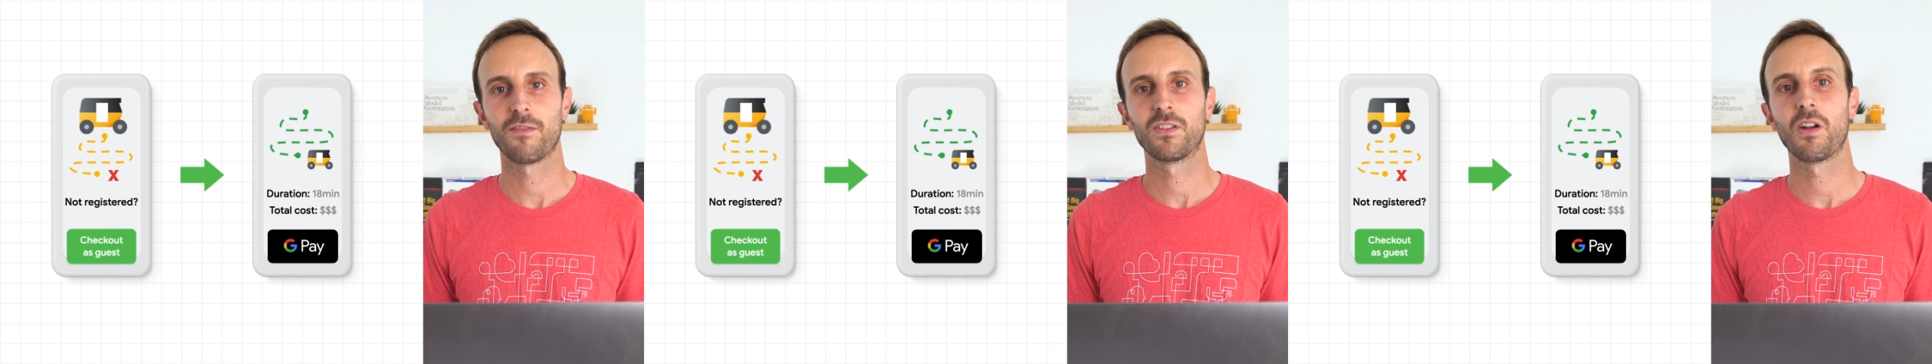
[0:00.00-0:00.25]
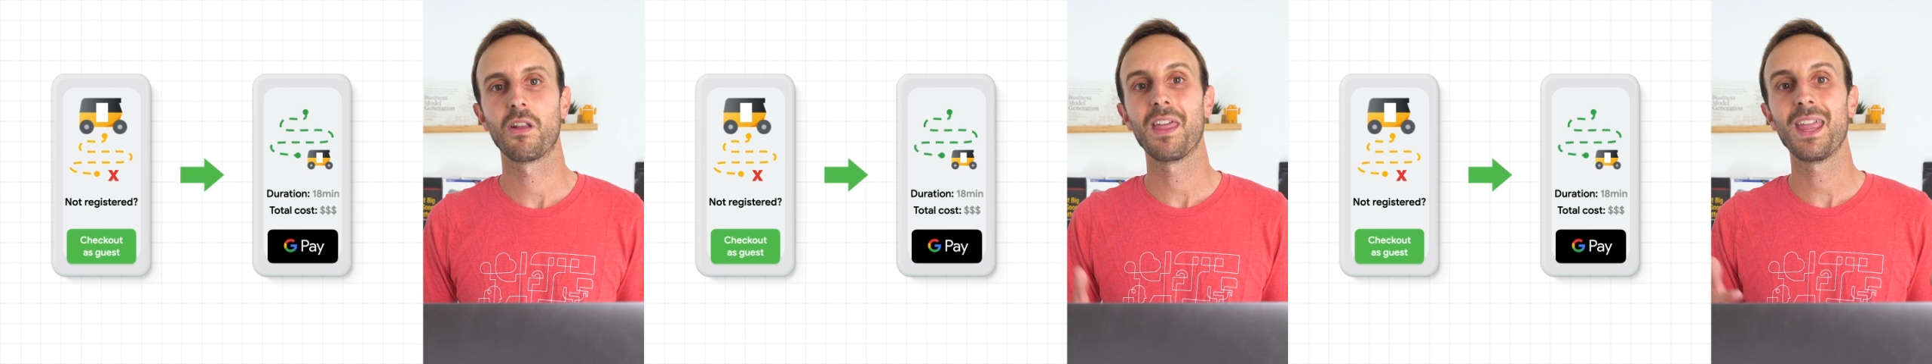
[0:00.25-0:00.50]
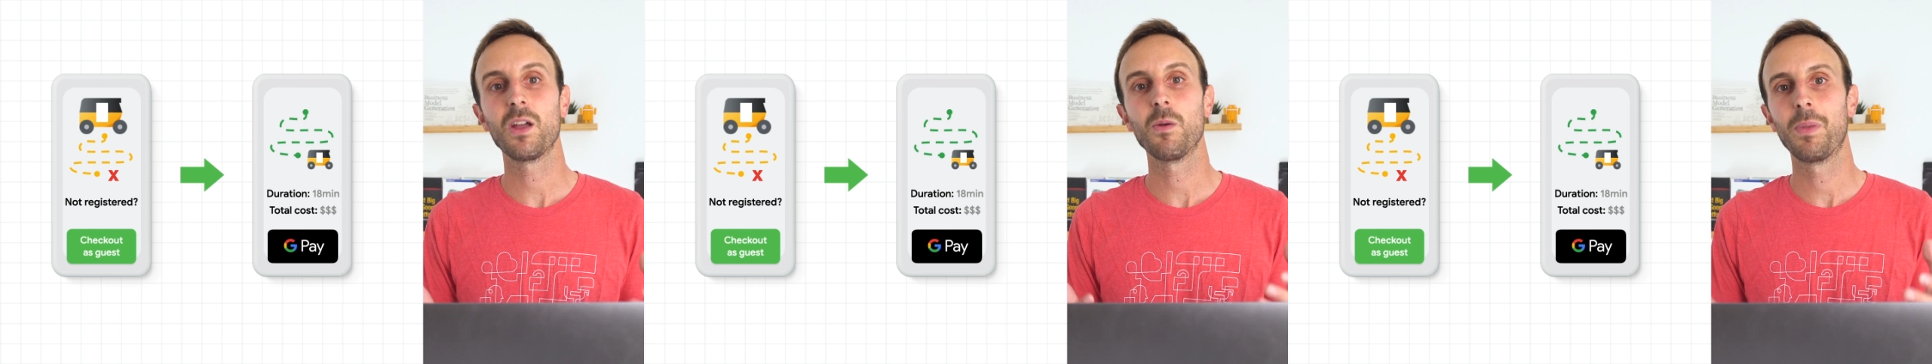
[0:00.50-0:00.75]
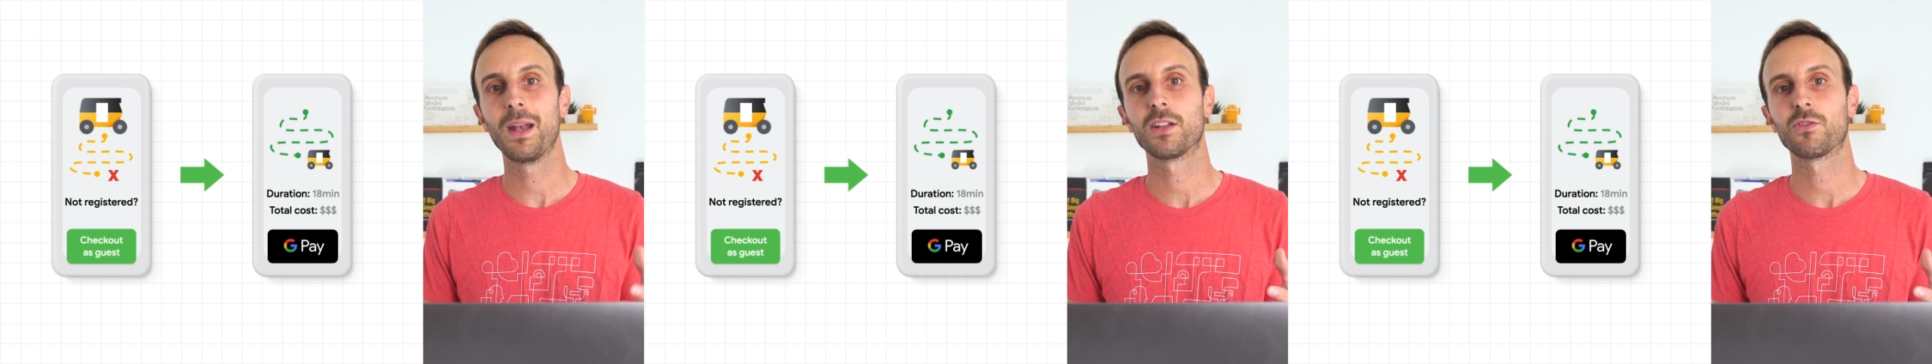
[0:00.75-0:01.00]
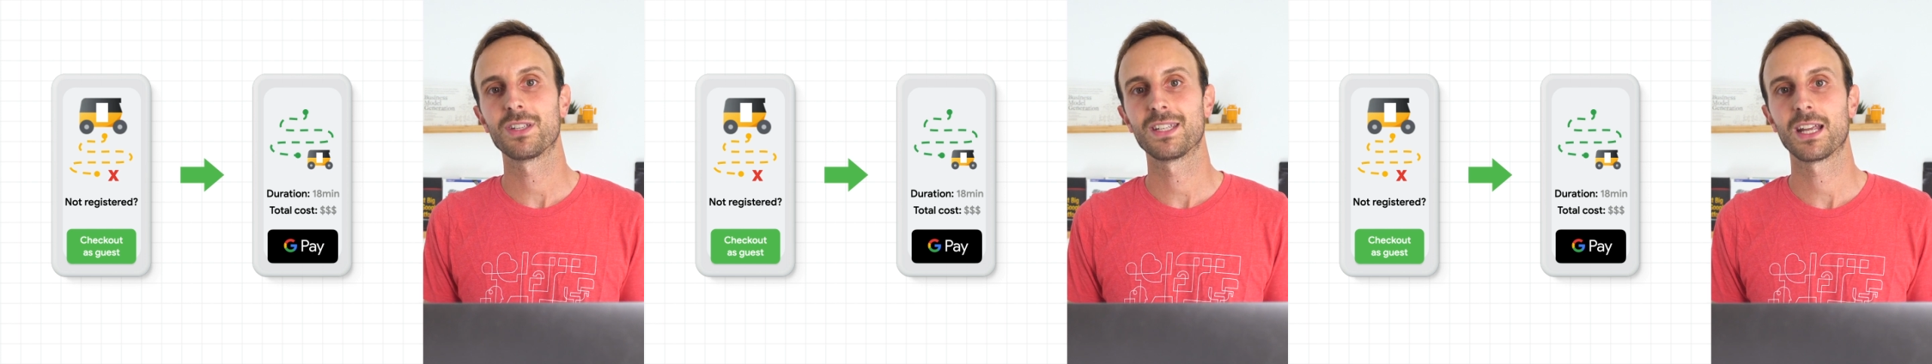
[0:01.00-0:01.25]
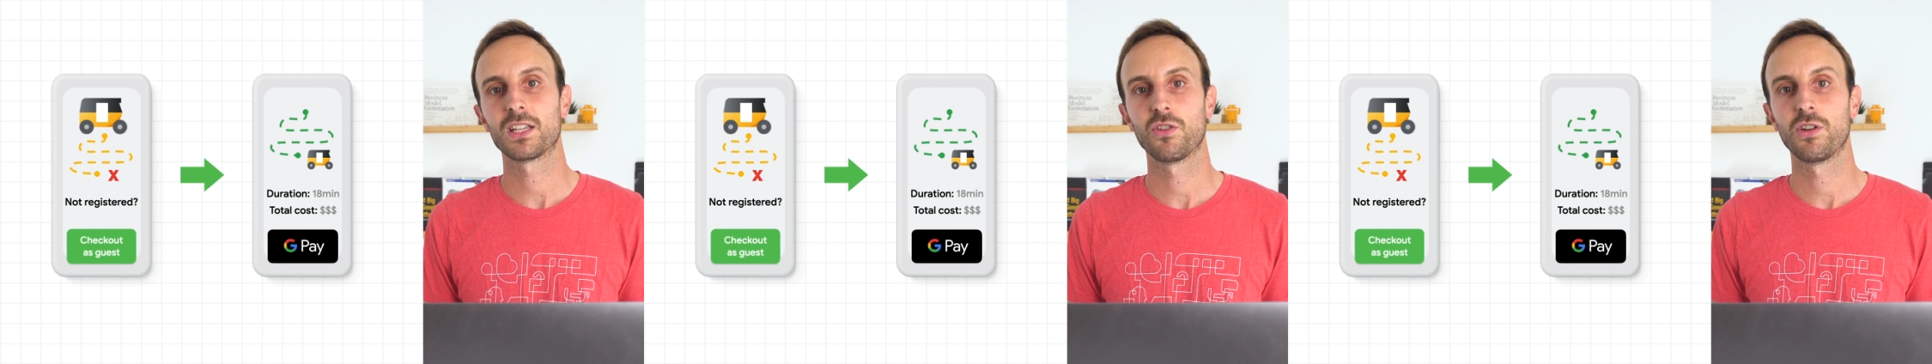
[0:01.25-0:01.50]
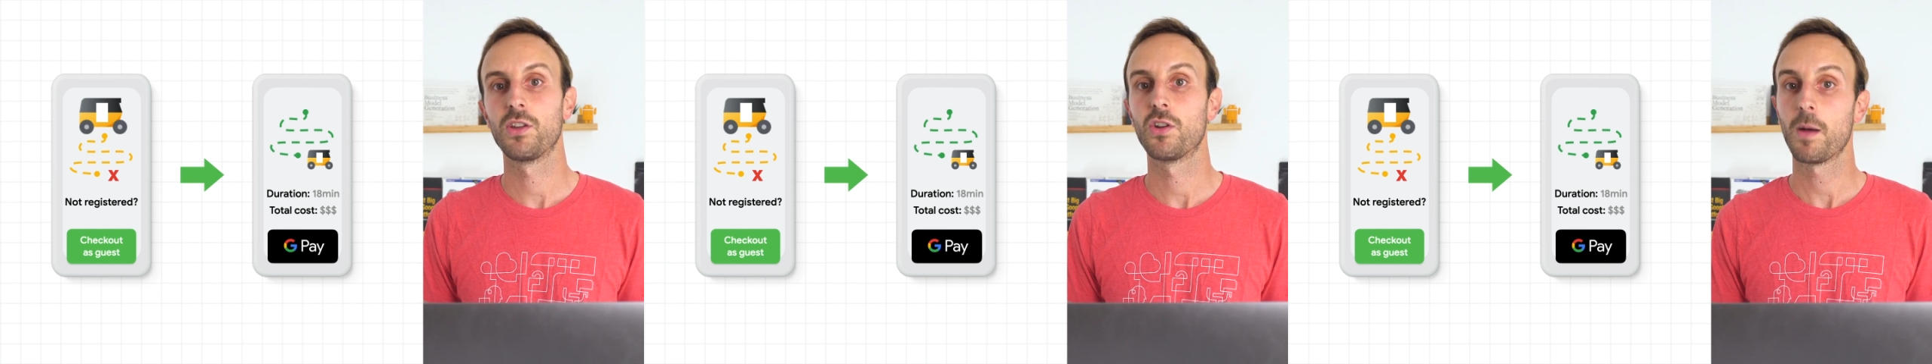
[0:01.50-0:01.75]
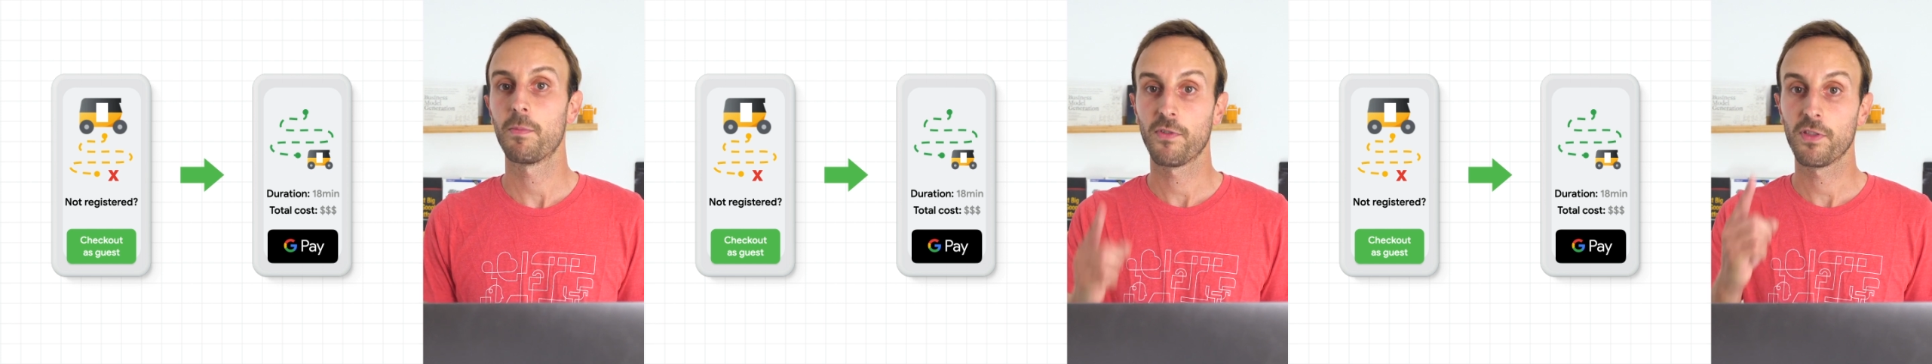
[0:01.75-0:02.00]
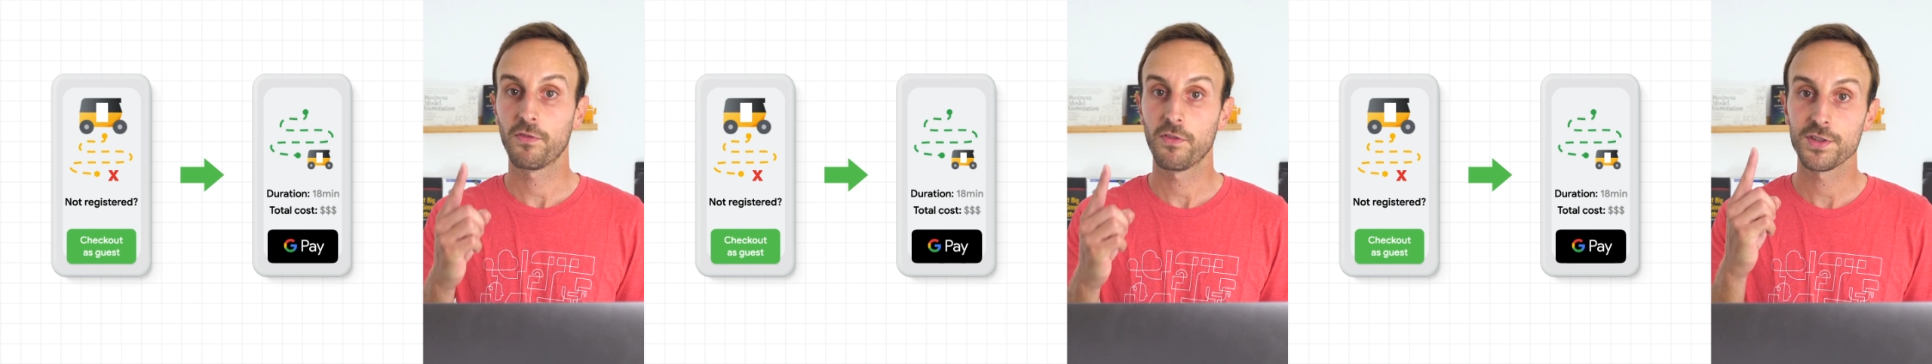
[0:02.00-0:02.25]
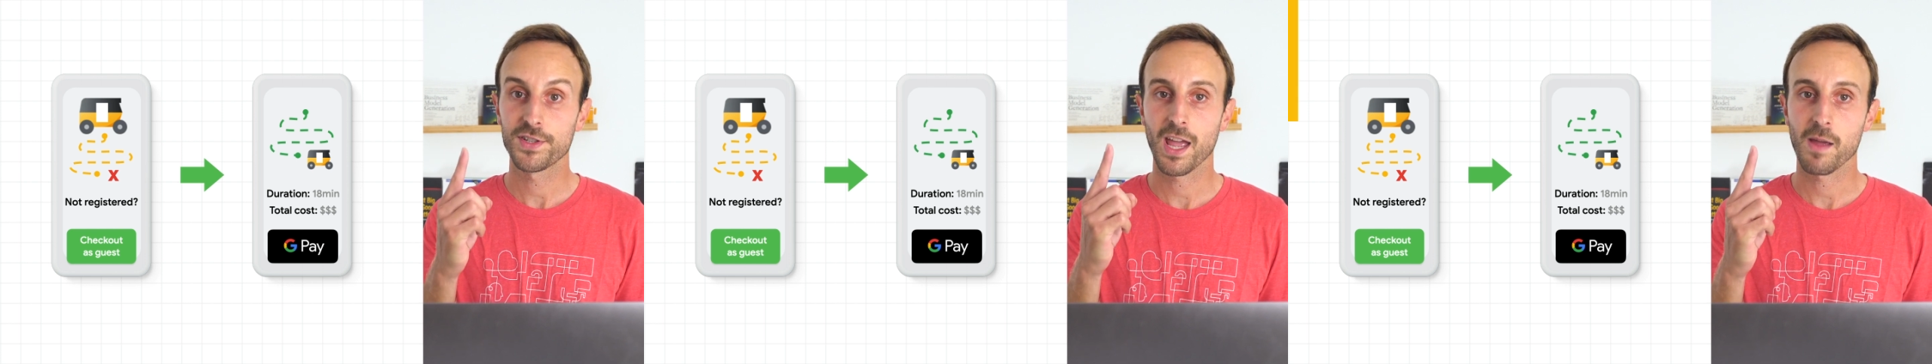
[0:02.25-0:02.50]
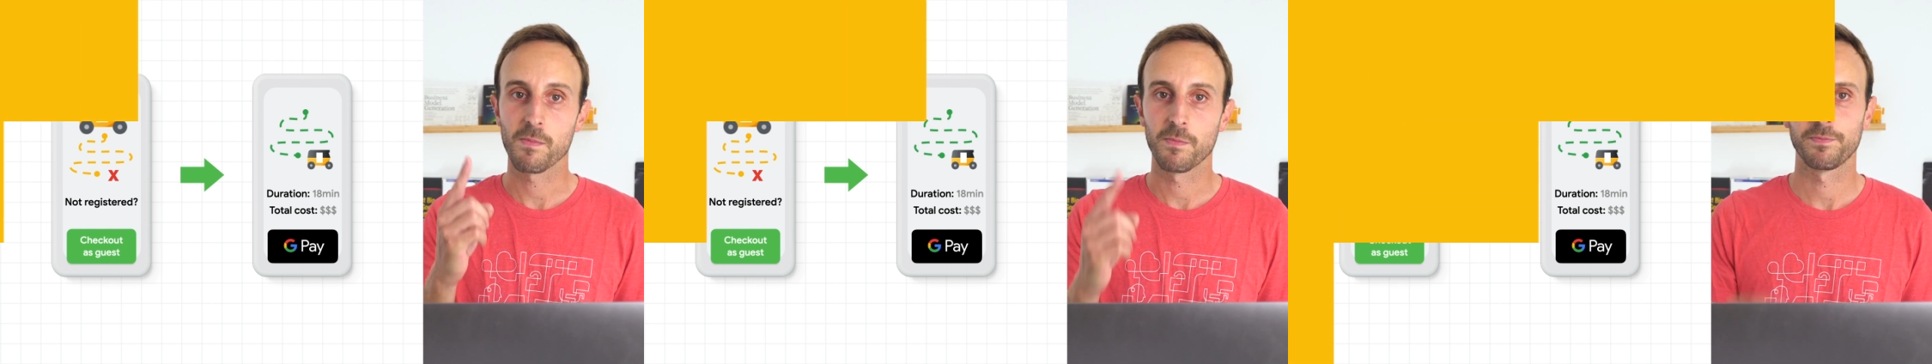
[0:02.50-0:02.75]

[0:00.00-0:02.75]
after they complete a transaction in your app for the first time.